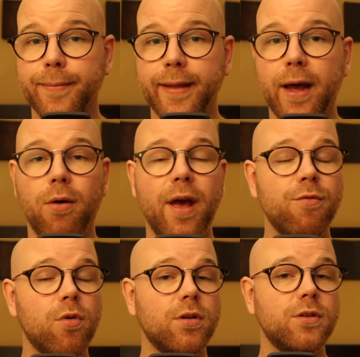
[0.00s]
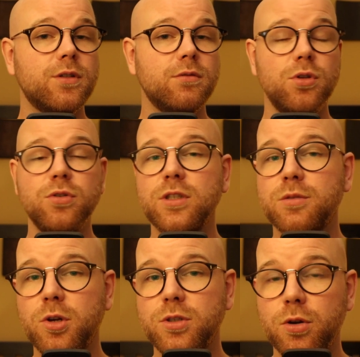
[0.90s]
Now, everyone uses
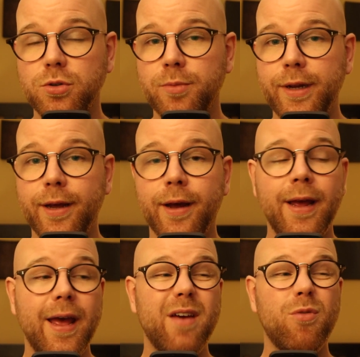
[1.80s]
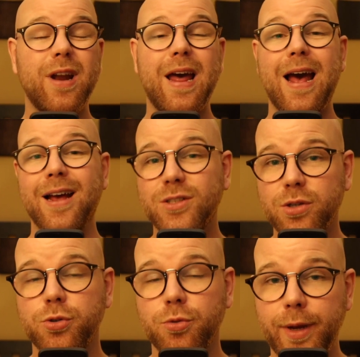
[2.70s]
social media, everyone has
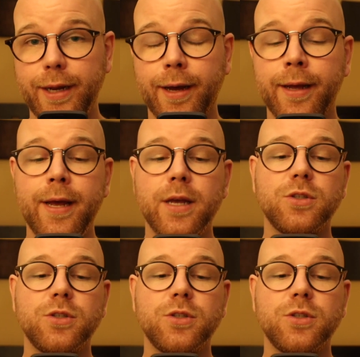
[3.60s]
social media.